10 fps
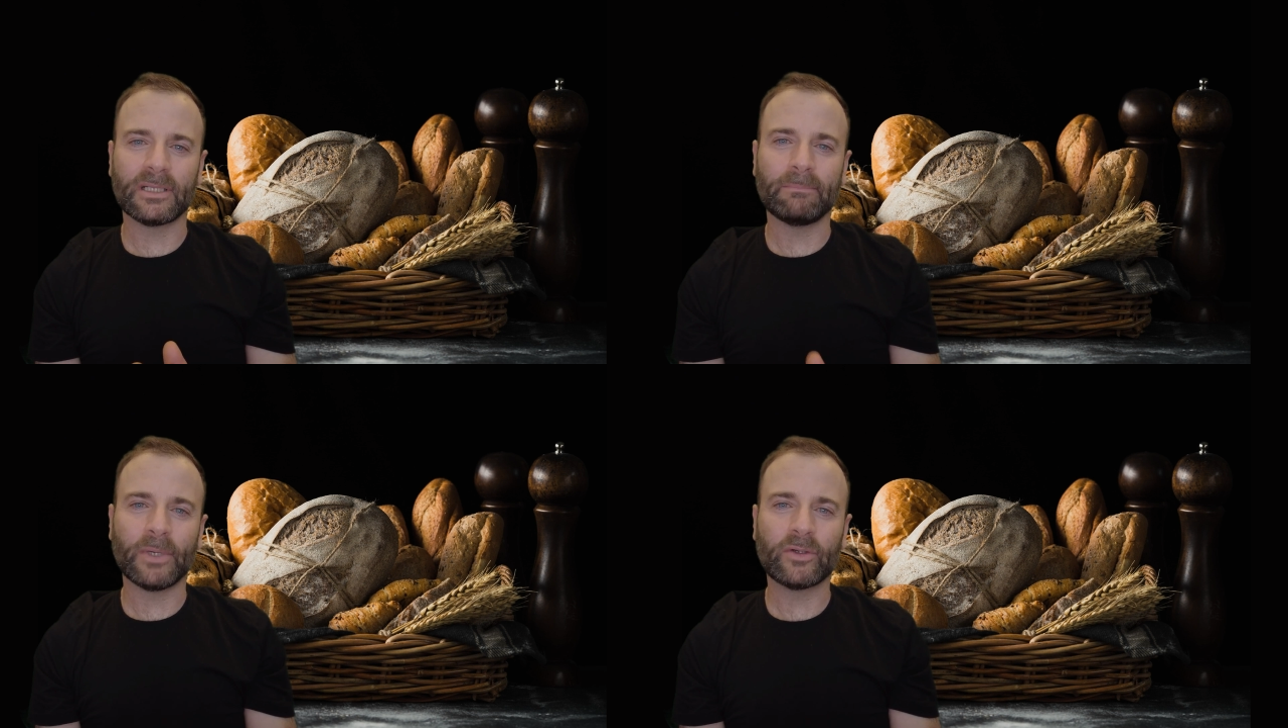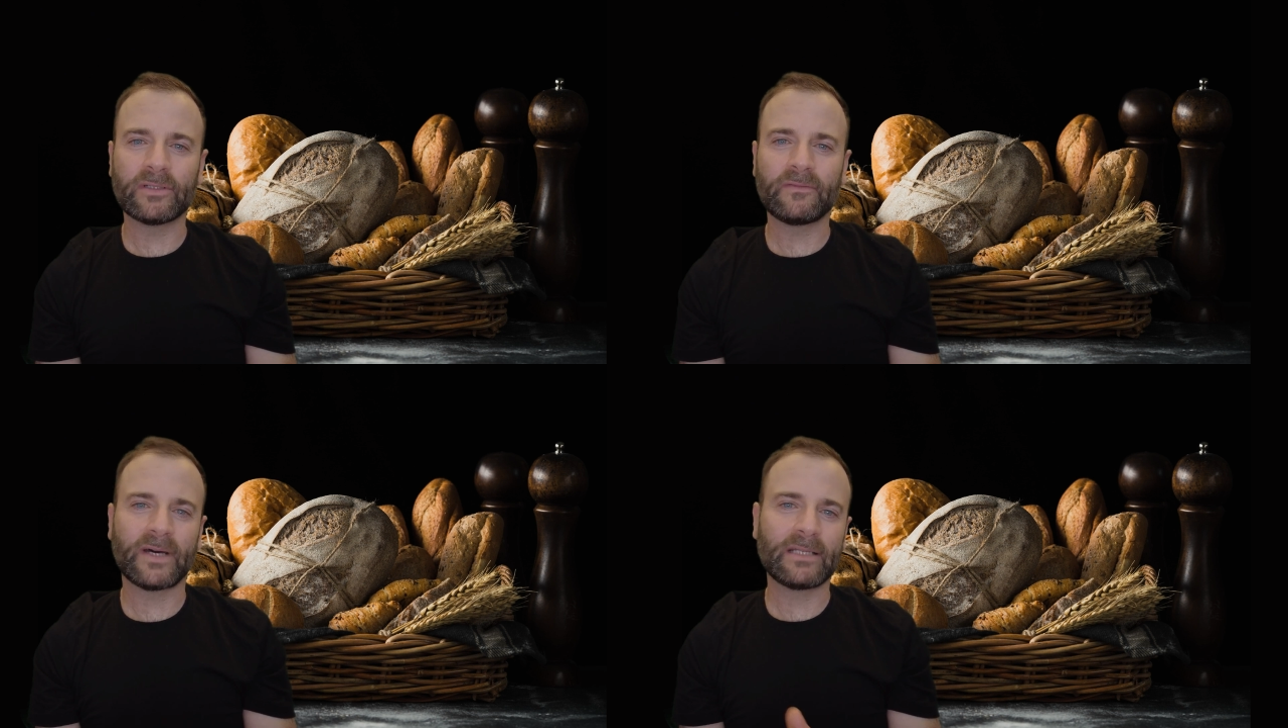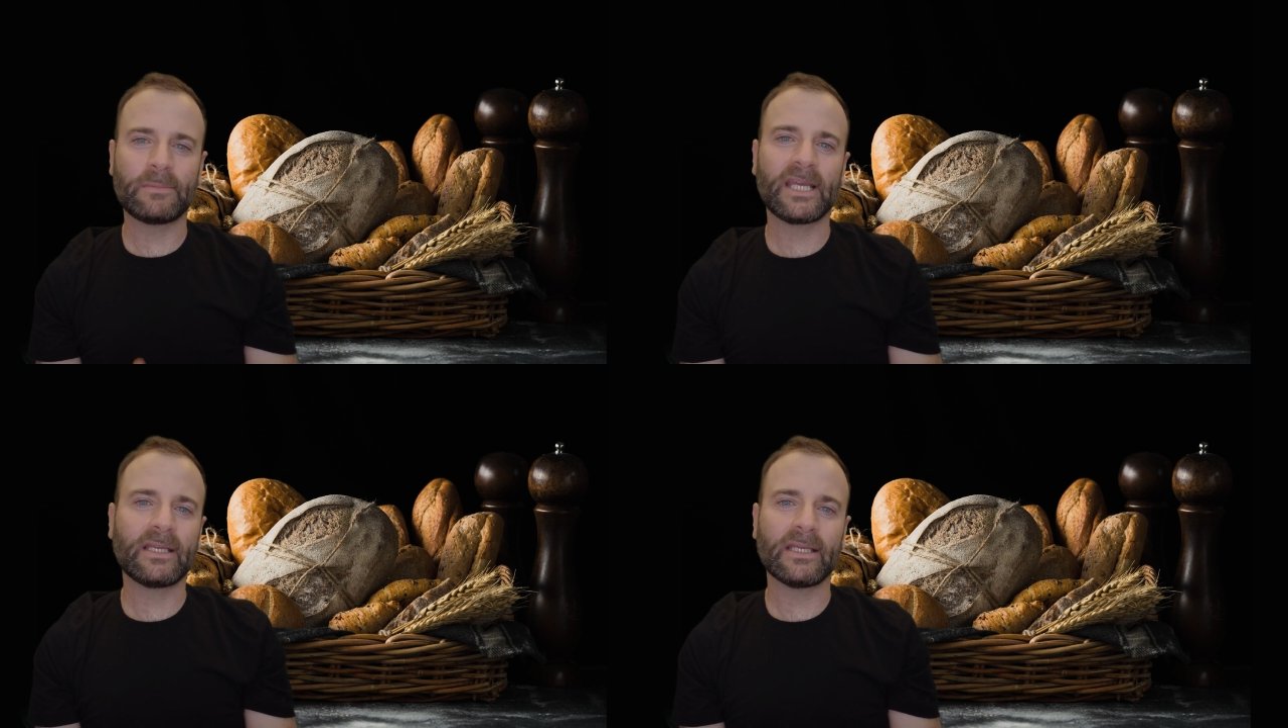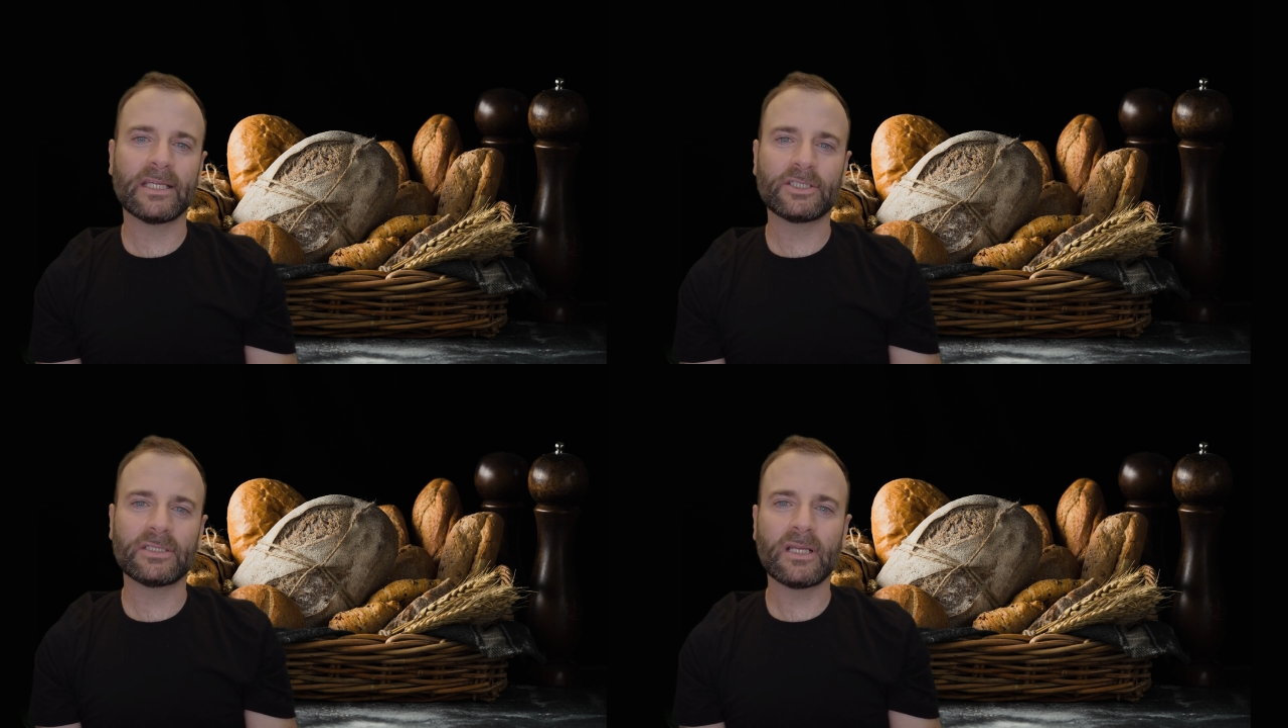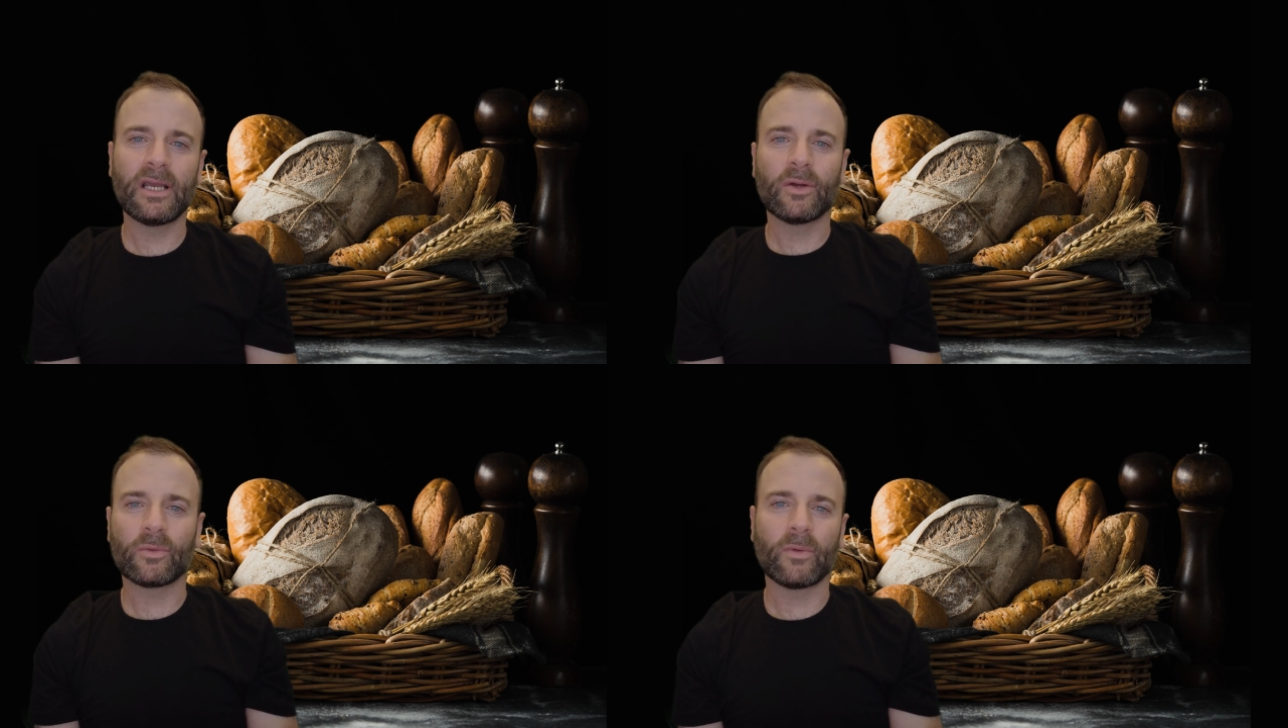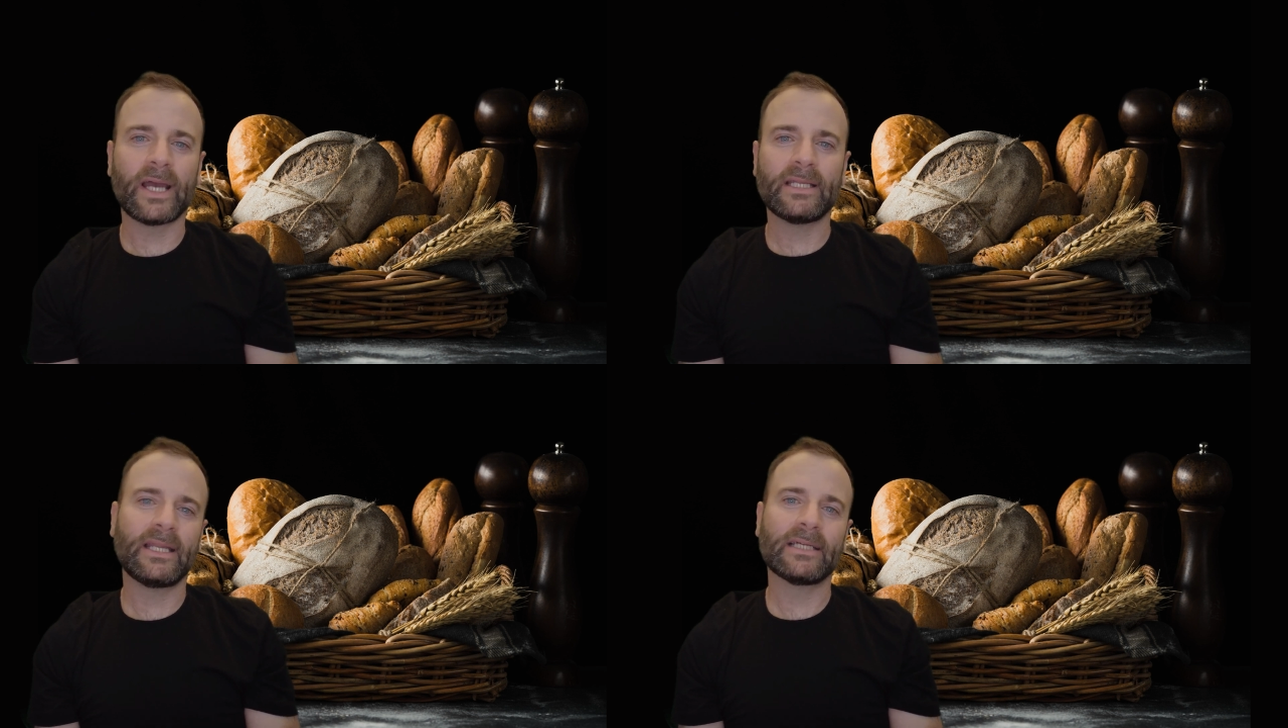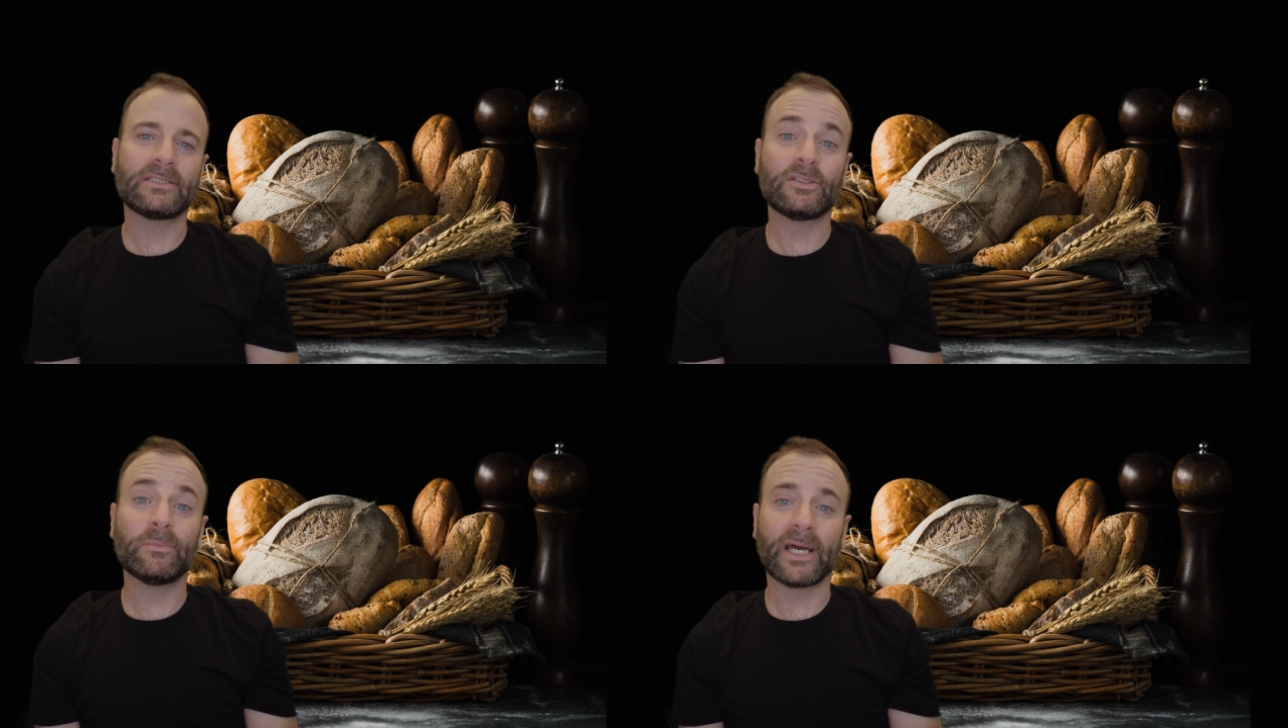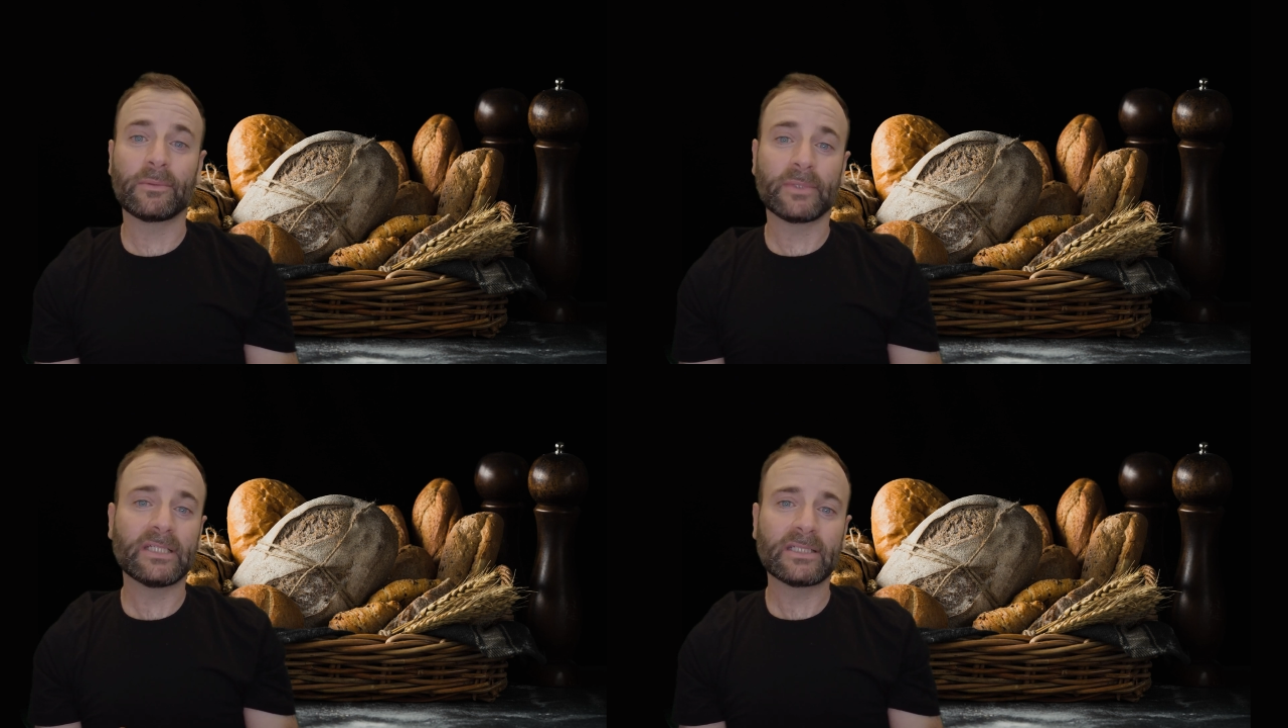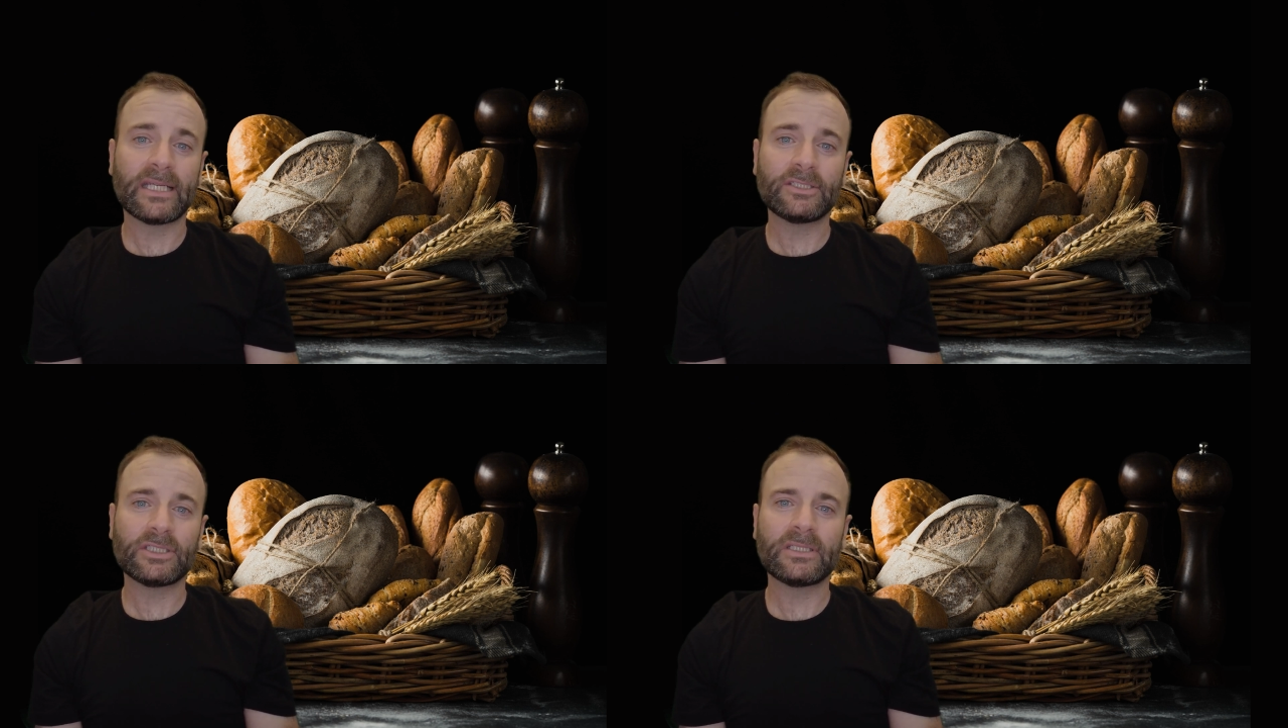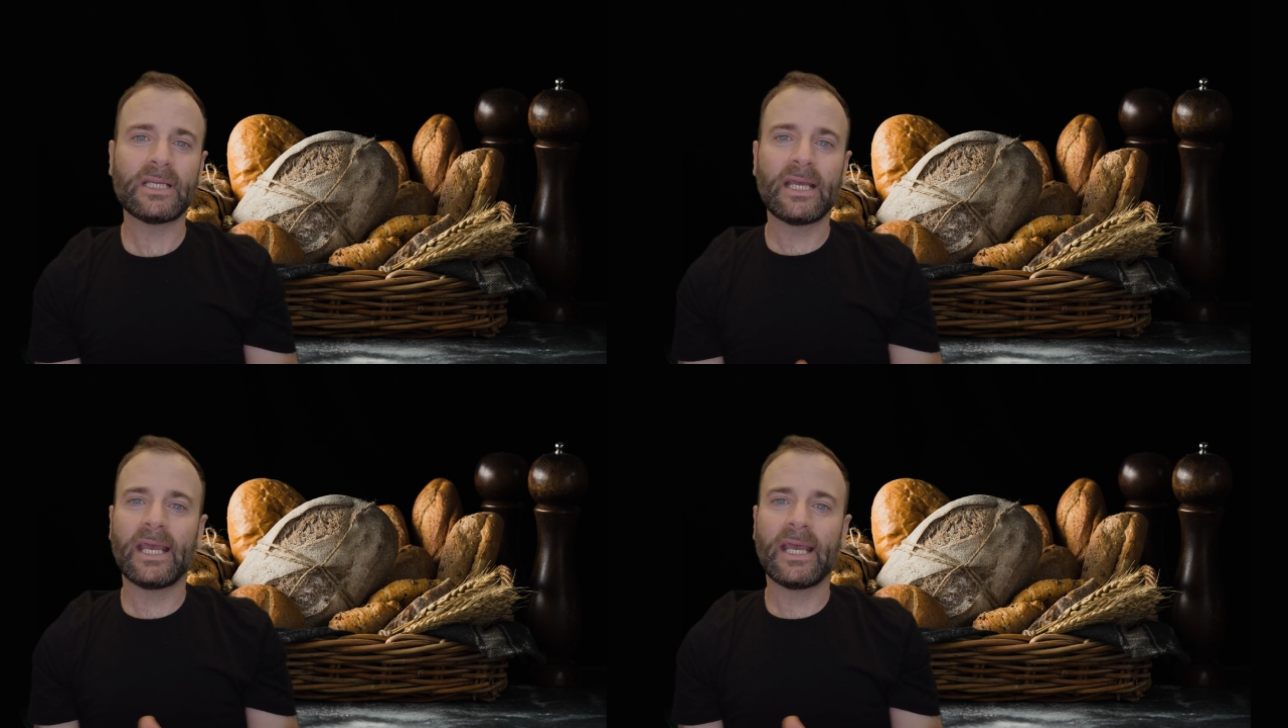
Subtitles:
a bona fide baking kitchen right next to my real kitchen,